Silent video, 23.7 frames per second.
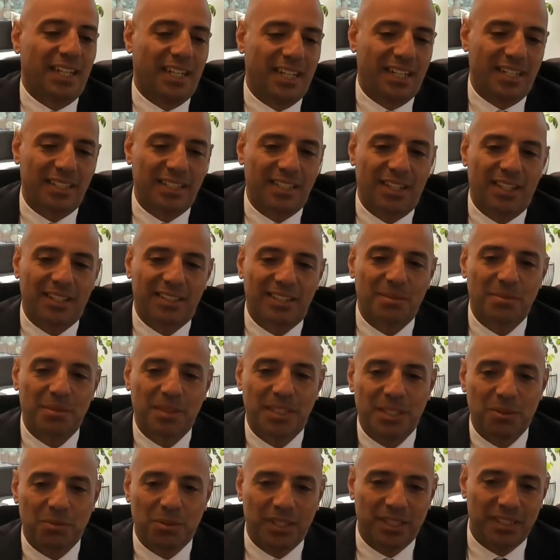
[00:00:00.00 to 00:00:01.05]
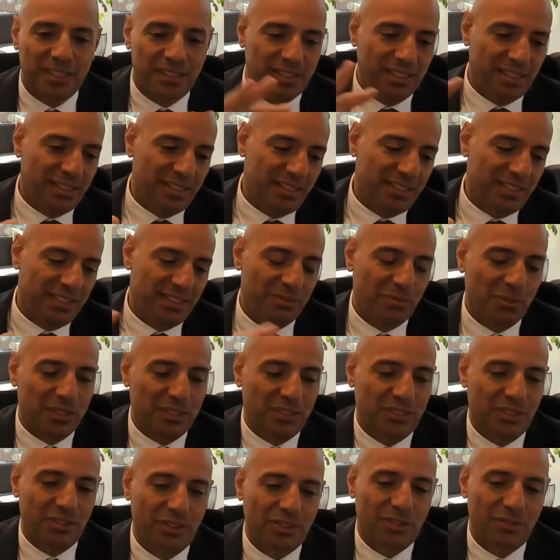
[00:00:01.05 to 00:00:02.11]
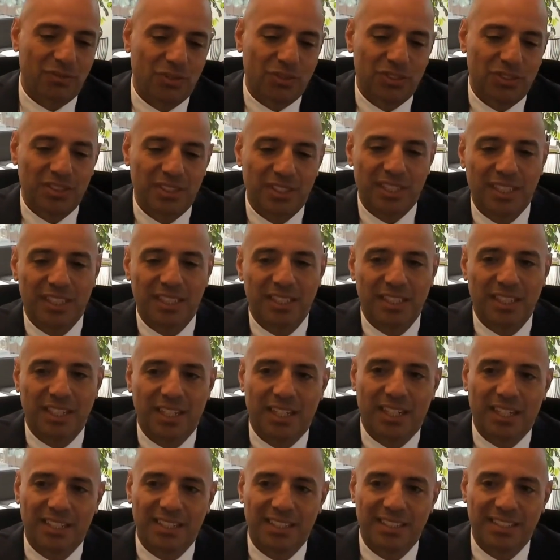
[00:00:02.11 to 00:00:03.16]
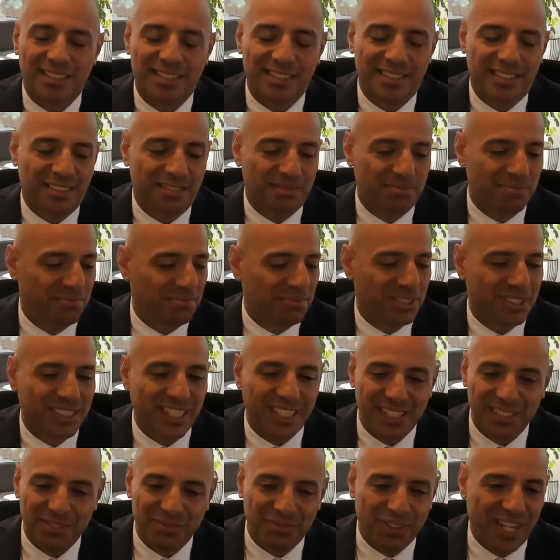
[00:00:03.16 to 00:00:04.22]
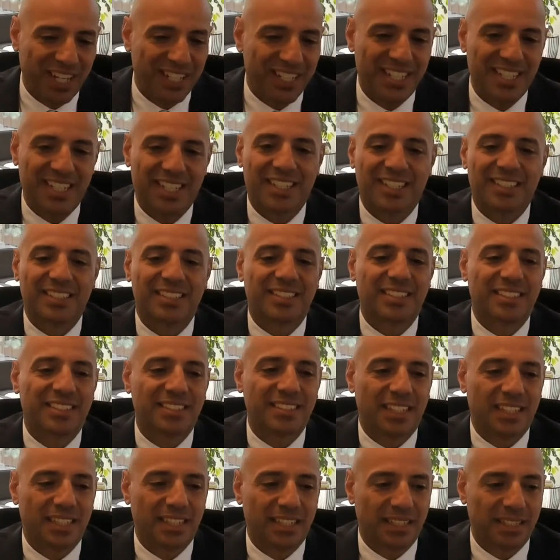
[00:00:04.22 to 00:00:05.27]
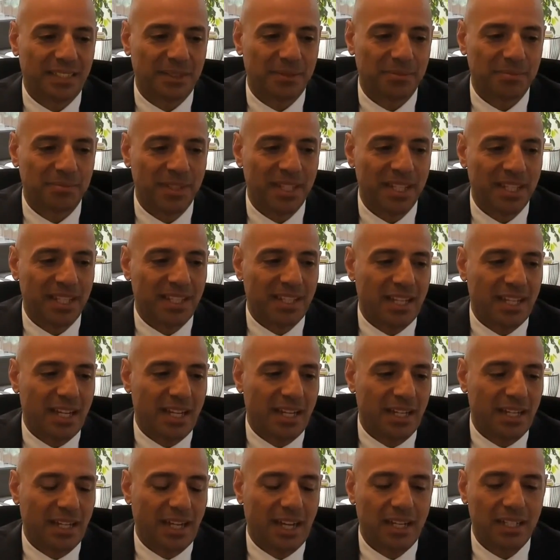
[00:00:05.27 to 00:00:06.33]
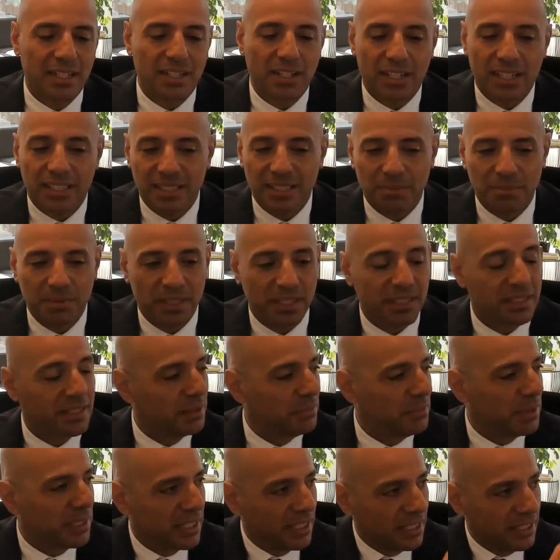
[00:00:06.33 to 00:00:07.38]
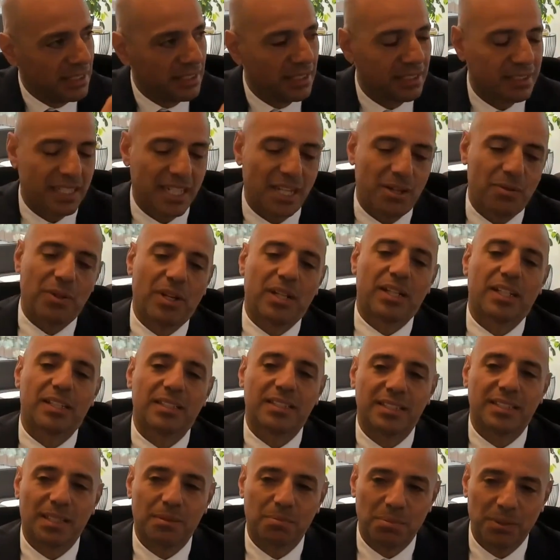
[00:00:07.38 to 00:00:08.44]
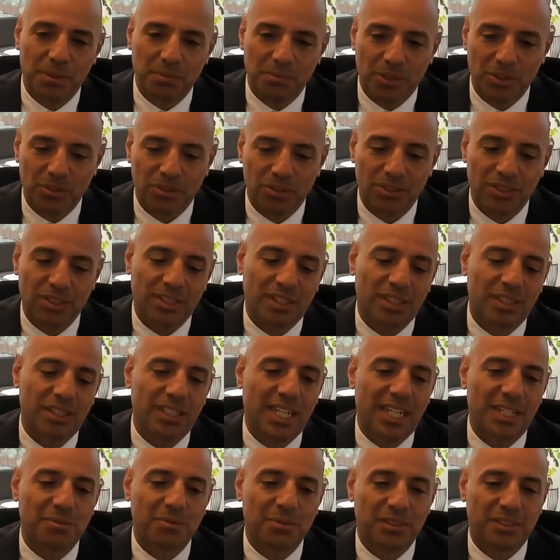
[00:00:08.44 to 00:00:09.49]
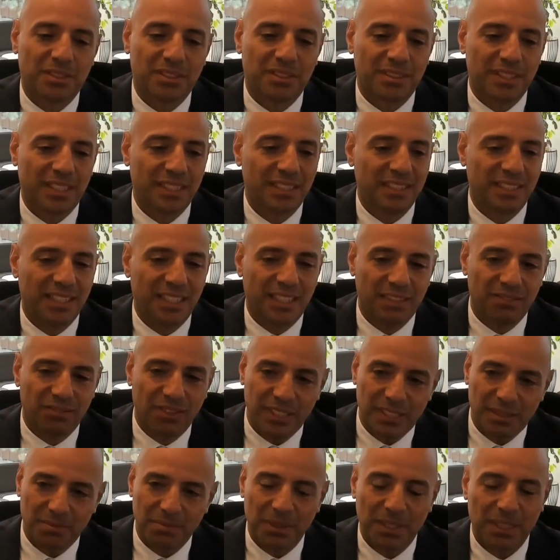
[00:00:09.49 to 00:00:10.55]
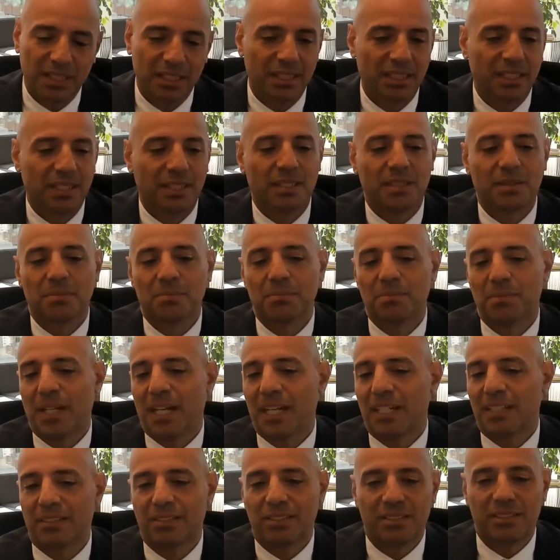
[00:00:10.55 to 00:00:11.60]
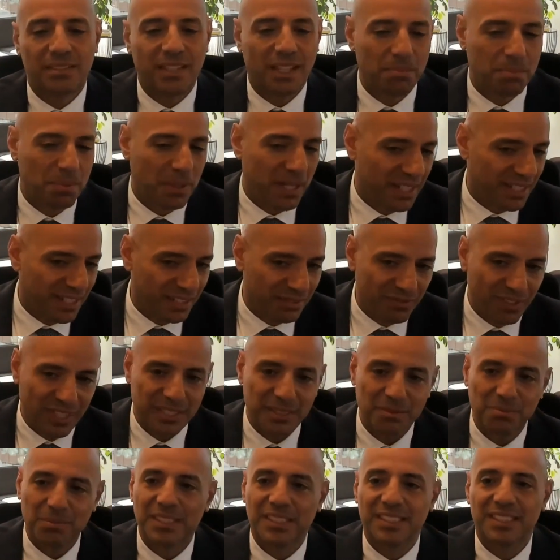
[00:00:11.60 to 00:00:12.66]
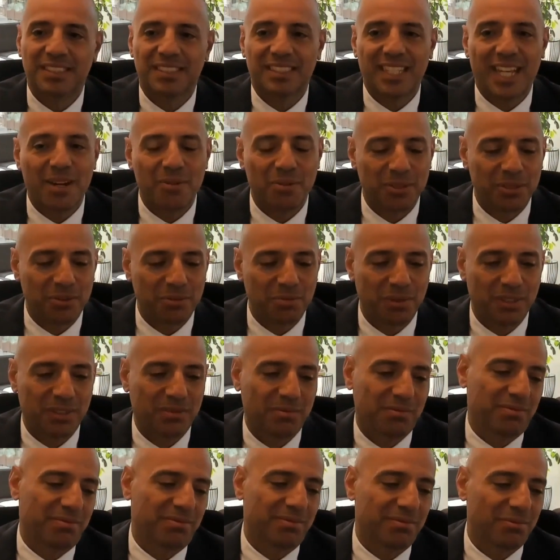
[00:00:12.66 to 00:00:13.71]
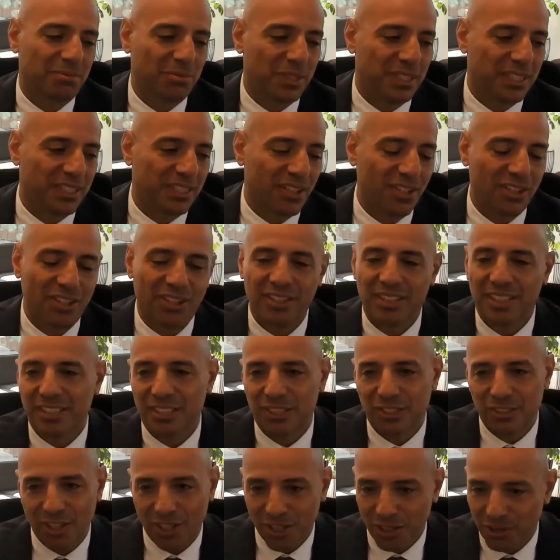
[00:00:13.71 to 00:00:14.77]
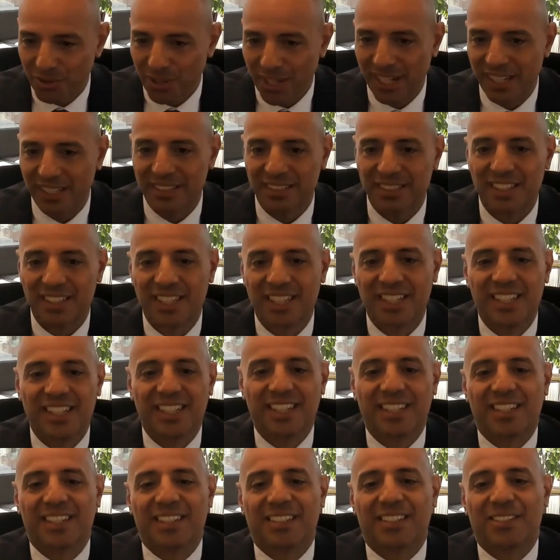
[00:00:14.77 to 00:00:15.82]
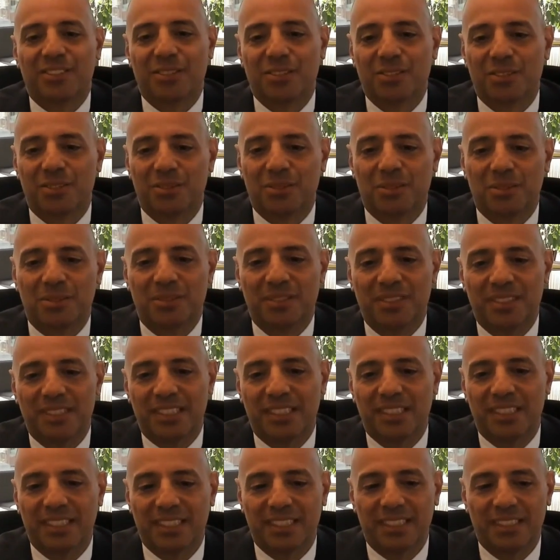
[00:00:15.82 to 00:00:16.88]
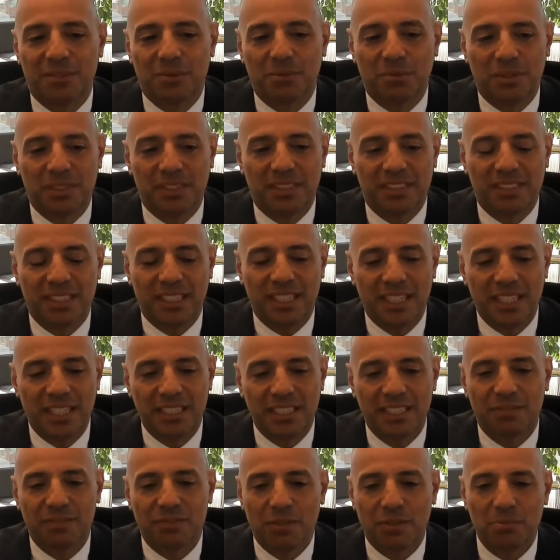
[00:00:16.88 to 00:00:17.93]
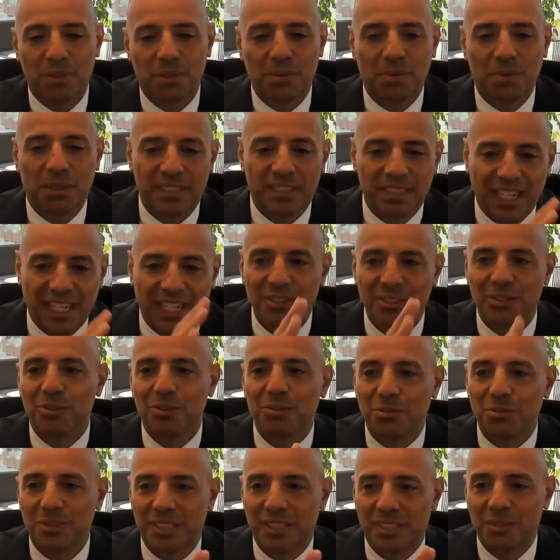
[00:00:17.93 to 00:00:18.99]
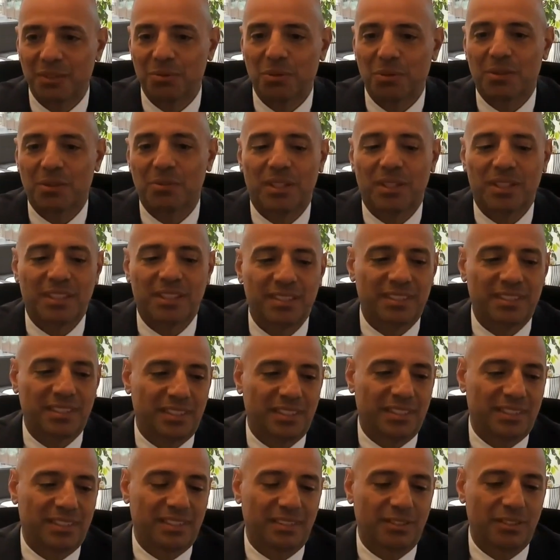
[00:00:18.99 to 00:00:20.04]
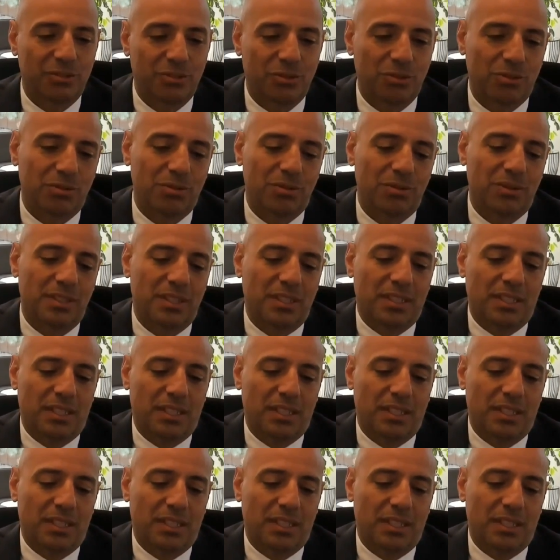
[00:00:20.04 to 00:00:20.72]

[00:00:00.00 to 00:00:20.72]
I ultimately went to university. I studied finance. I got accepted into McGill. That's how I ended up in Montreal. I was in the investment club. I applied investments. I was what we call a stock rat. So it was easy for me because I knew this is what I wanted to do.